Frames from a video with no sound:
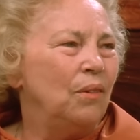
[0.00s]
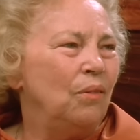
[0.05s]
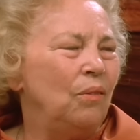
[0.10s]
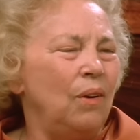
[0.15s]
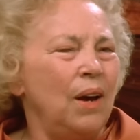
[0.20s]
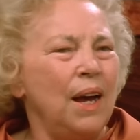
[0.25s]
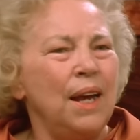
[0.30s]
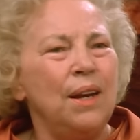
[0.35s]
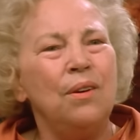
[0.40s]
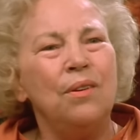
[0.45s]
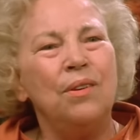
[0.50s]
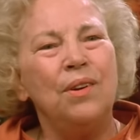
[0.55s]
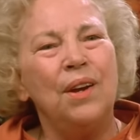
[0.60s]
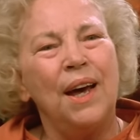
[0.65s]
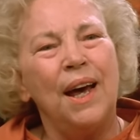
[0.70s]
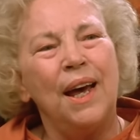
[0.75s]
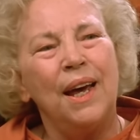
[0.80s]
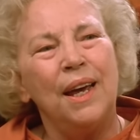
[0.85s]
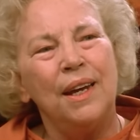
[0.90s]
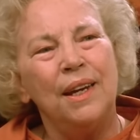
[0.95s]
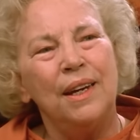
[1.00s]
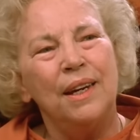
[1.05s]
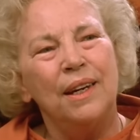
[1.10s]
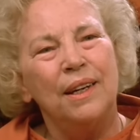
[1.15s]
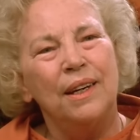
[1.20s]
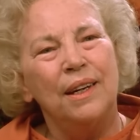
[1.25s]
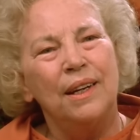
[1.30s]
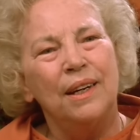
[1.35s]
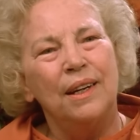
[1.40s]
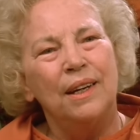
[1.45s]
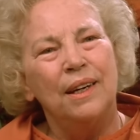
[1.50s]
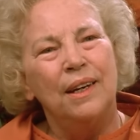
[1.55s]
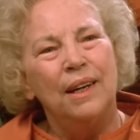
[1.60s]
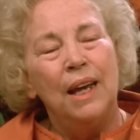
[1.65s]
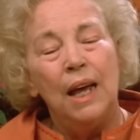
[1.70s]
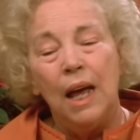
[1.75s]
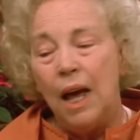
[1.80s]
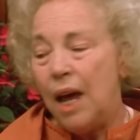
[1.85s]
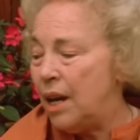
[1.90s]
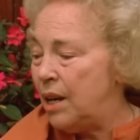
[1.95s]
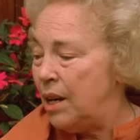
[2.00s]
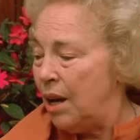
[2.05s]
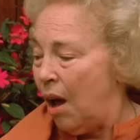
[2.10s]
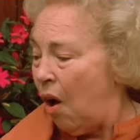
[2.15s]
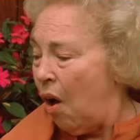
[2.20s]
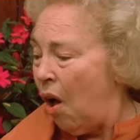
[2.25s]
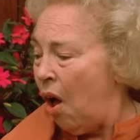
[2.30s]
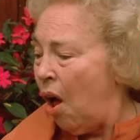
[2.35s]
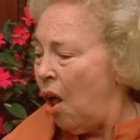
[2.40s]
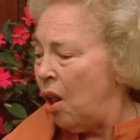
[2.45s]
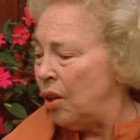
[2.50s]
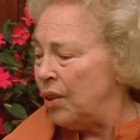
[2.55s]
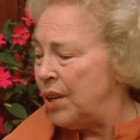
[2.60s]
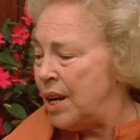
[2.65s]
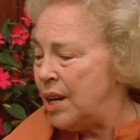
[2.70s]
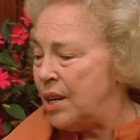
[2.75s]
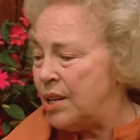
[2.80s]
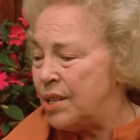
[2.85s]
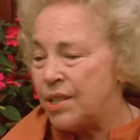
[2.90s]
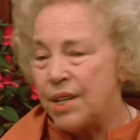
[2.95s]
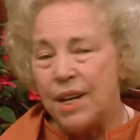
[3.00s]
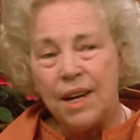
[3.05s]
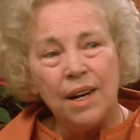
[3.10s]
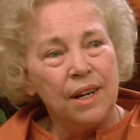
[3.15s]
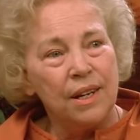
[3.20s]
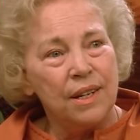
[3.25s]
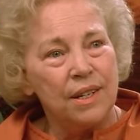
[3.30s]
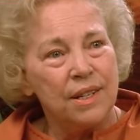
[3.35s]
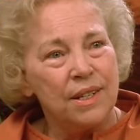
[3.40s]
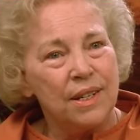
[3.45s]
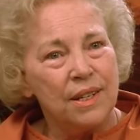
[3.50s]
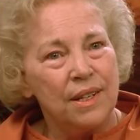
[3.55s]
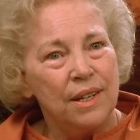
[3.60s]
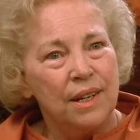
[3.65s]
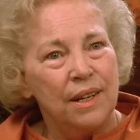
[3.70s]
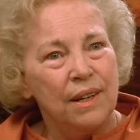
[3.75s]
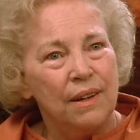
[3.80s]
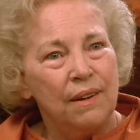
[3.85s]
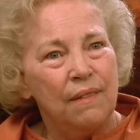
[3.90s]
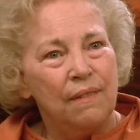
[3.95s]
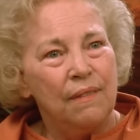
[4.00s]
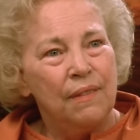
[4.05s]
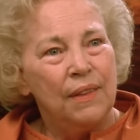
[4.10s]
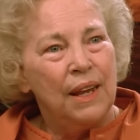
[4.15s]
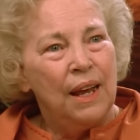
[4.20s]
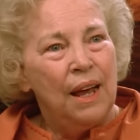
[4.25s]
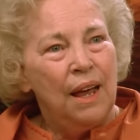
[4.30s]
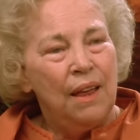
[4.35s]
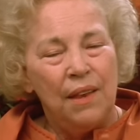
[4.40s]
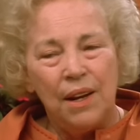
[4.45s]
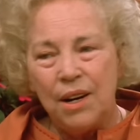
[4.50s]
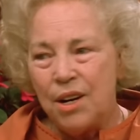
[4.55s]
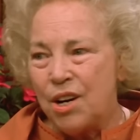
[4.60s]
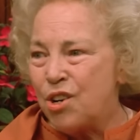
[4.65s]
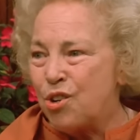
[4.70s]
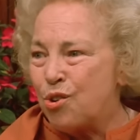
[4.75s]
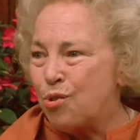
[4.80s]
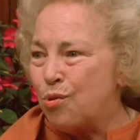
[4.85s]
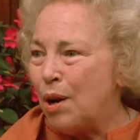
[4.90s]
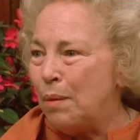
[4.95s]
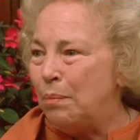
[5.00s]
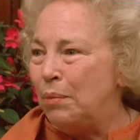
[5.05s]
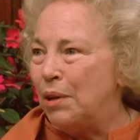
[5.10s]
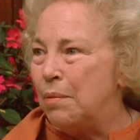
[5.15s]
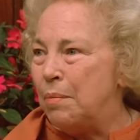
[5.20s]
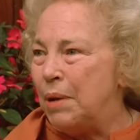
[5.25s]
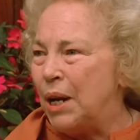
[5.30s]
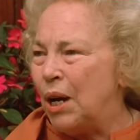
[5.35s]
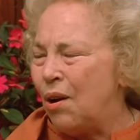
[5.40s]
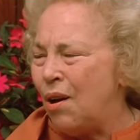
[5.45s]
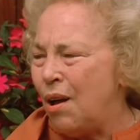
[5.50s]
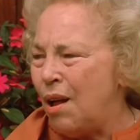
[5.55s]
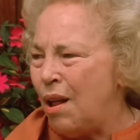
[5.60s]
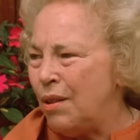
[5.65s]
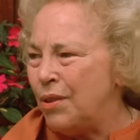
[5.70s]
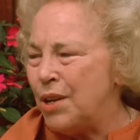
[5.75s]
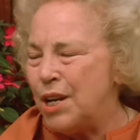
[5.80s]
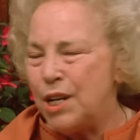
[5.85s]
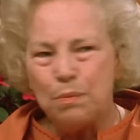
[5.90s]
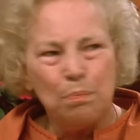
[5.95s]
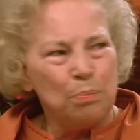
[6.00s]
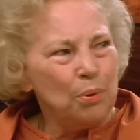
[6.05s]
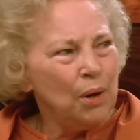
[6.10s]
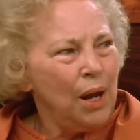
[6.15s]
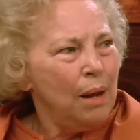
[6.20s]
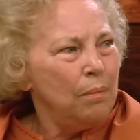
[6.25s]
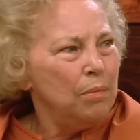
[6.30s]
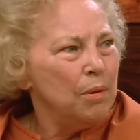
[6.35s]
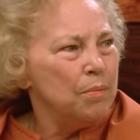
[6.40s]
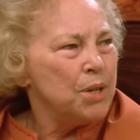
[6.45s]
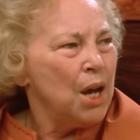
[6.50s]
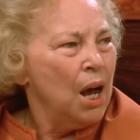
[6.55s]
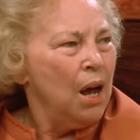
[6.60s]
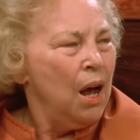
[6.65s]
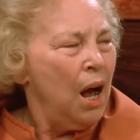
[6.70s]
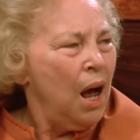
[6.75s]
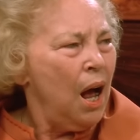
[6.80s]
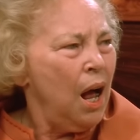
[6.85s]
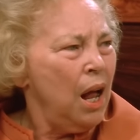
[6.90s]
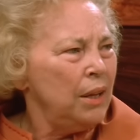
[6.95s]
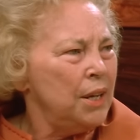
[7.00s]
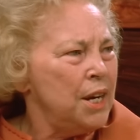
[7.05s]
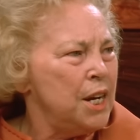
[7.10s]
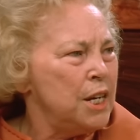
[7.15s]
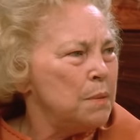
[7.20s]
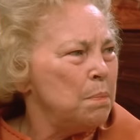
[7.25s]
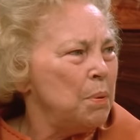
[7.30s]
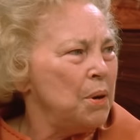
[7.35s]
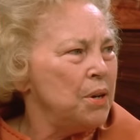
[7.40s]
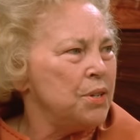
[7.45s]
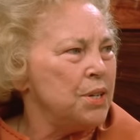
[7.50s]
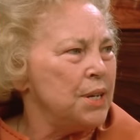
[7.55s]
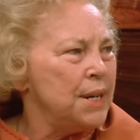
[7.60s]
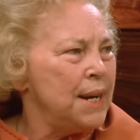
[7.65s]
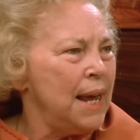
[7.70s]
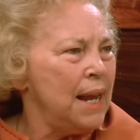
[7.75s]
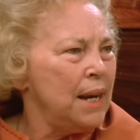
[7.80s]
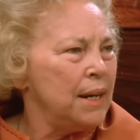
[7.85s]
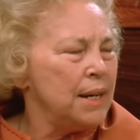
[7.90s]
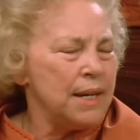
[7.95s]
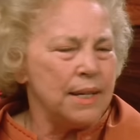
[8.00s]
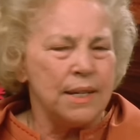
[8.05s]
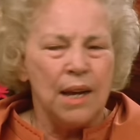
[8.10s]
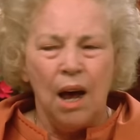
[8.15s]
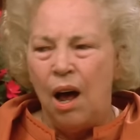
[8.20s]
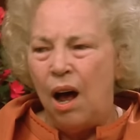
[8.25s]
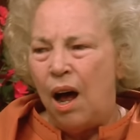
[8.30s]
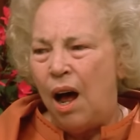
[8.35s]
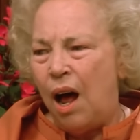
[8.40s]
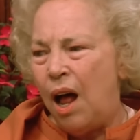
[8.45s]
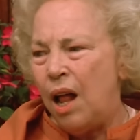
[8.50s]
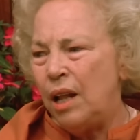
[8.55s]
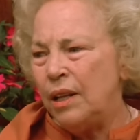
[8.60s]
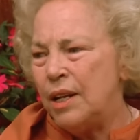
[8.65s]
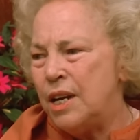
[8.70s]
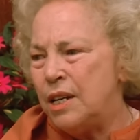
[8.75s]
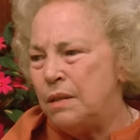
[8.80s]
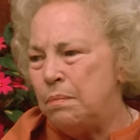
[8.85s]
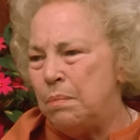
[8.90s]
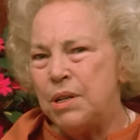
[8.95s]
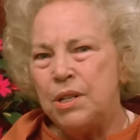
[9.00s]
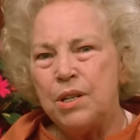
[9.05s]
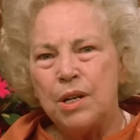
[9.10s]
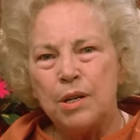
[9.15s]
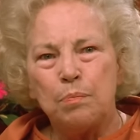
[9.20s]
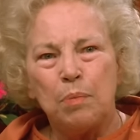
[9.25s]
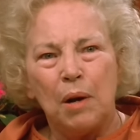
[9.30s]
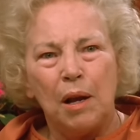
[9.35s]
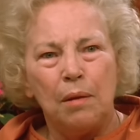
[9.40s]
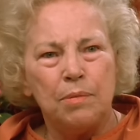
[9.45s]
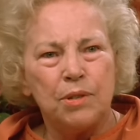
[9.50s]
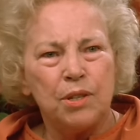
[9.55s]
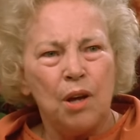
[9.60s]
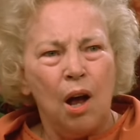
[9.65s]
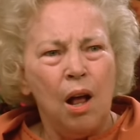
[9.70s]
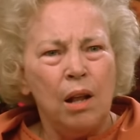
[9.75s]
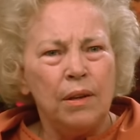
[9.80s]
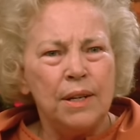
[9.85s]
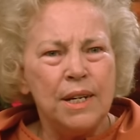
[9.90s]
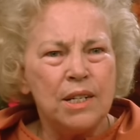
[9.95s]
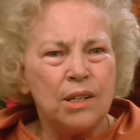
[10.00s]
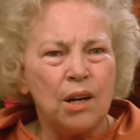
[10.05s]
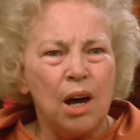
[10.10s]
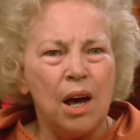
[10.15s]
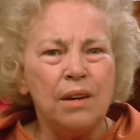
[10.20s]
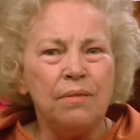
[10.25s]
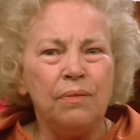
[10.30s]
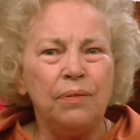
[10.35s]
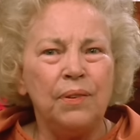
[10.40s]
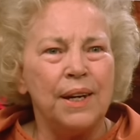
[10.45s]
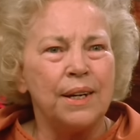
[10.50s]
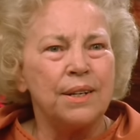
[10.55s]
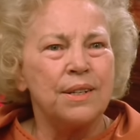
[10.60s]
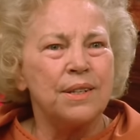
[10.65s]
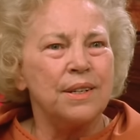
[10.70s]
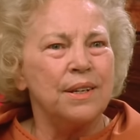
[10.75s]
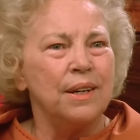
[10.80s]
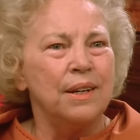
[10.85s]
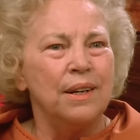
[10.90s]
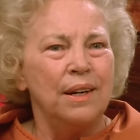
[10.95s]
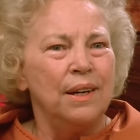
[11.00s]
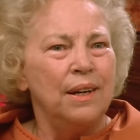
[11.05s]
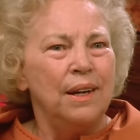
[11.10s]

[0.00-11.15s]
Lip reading: Why don't I? And all these things that are troubling me, all these problems, all these personalities, all these business problems, all these conflicts,